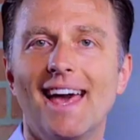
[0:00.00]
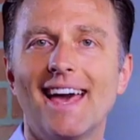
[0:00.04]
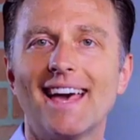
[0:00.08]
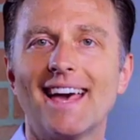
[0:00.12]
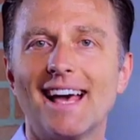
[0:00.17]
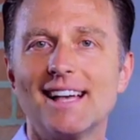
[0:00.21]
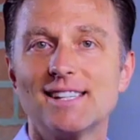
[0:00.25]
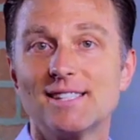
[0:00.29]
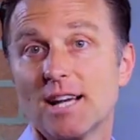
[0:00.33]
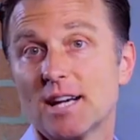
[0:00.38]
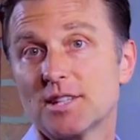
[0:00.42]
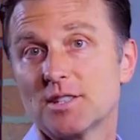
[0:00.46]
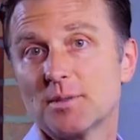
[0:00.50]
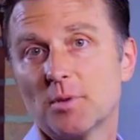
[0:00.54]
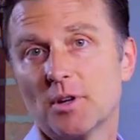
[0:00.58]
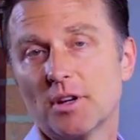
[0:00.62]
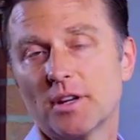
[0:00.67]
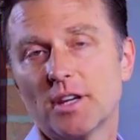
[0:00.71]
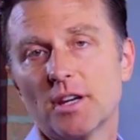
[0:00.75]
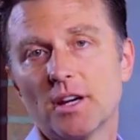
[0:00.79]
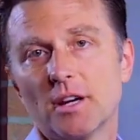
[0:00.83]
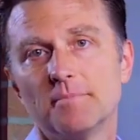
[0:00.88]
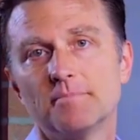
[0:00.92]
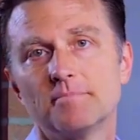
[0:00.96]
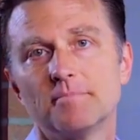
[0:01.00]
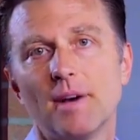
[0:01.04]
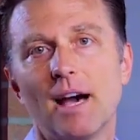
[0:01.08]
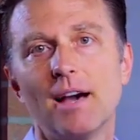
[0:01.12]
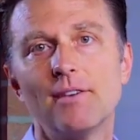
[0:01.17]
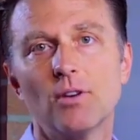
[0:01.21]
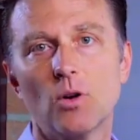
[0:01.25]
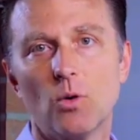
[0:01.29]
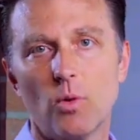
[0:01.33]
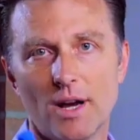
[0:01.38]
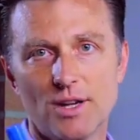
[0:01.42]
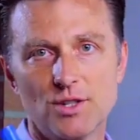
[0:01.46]
Hey guys, Dr. Berg here. I
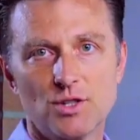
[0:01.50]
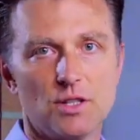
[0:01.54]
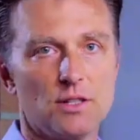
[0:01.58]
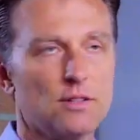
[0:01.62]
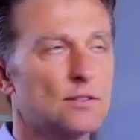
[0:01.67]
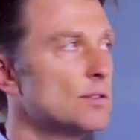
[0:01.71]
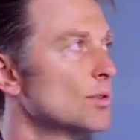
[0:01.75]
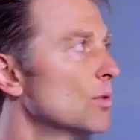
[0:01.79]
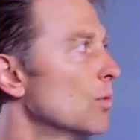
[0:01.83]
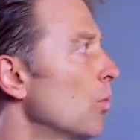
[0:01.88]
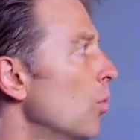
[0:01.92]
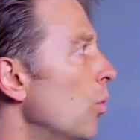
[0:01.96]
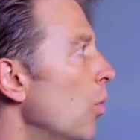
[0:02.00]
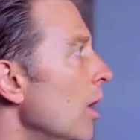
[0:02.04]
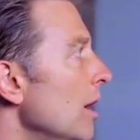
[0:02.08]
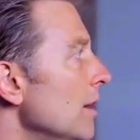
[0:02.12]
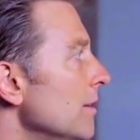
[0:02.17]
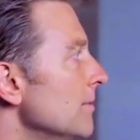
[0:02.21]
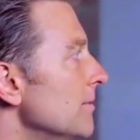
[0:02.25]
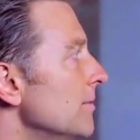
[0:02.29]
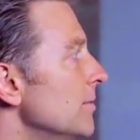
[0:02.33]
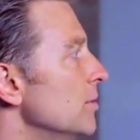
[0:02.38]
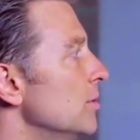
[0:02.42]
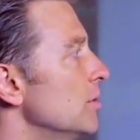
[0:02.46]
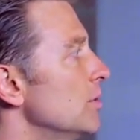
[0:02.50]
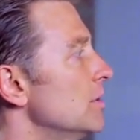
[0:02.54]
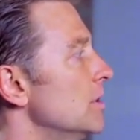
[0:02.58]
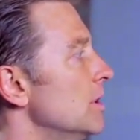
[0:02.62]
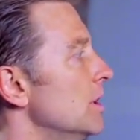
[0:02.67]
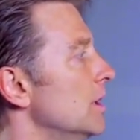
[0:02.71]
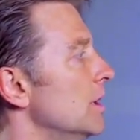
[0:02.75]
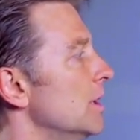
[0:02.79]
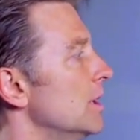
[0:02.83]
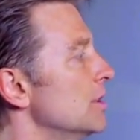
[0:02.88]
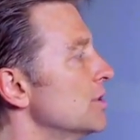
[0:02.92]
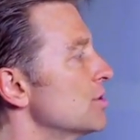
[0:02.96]
have a question. What food
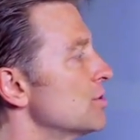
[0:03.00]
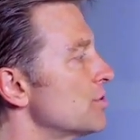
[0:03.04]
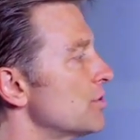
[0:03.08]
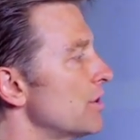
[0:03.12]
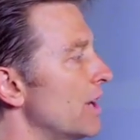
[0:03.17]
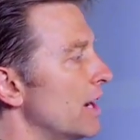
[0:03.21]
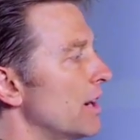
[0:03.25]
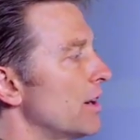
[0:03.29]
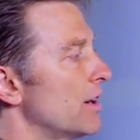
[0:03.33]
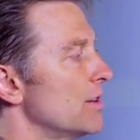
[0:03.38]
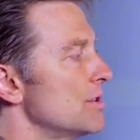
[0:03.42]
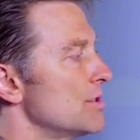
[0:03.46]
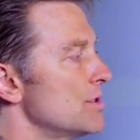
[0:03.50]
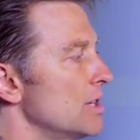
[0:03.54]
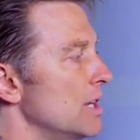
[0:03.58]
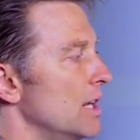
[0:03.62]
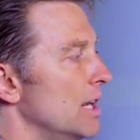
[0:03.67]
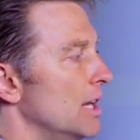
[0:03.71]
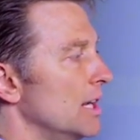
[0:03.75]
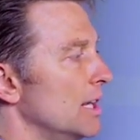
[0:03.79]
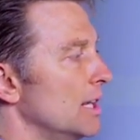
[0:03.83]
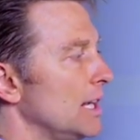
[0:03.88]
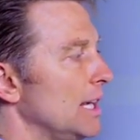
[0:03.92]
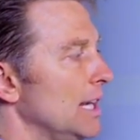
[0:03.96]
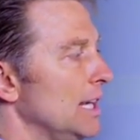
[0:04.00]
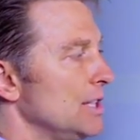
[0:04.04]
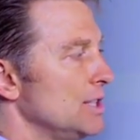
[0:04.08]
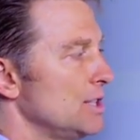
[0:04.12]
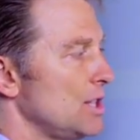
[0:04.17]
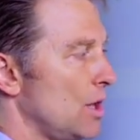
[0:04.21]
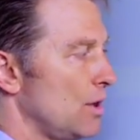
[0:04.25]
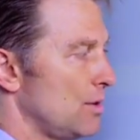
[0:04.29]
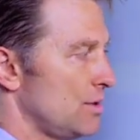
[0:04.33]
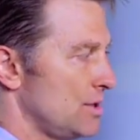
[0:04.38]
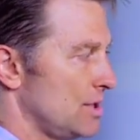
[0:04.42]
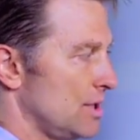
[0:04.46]
triggers
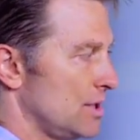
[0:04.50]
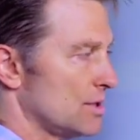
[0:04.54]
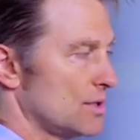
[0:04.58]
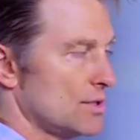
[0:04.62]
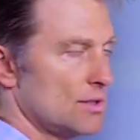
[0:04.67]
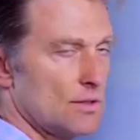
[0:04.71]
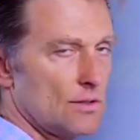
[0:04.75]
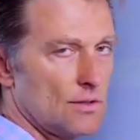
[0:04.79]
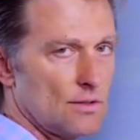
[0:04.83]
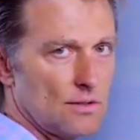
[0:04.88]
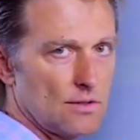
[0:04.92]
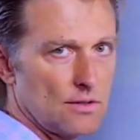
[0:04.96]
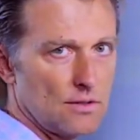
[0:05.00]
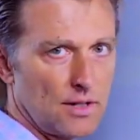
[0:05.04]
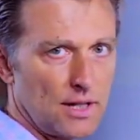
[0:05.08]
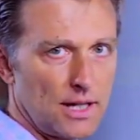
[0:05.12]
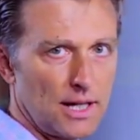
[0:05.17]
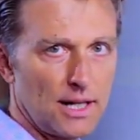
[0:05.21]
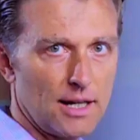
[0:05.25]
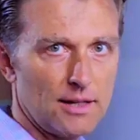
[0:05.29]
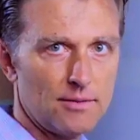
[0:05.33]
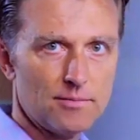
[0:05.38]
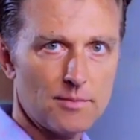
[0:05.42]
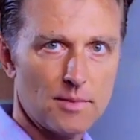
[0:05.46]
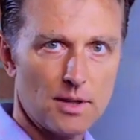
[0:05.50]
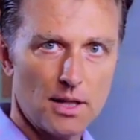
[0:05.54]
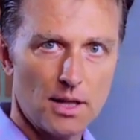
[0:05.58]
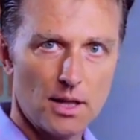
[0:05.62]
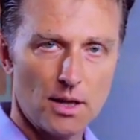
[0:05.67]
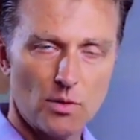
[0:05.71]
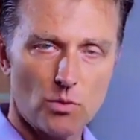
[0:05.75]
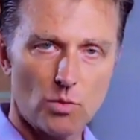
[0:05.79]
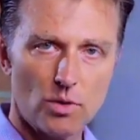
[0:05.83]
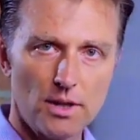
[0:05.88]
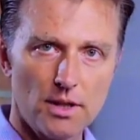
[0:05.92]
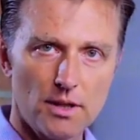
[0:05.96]
ketosis? Okay?
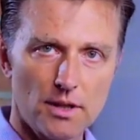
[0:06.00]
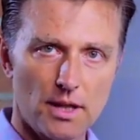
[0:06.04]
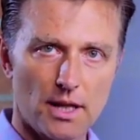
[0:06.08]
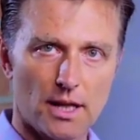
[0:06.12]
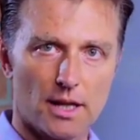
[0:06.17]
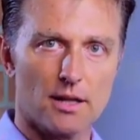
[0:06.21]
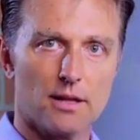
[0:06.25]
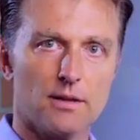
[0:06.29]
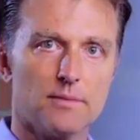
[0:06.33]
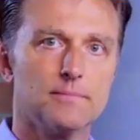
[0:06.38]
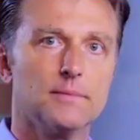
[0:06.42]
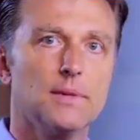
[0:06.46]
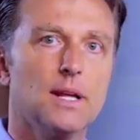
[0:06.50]
What do you think?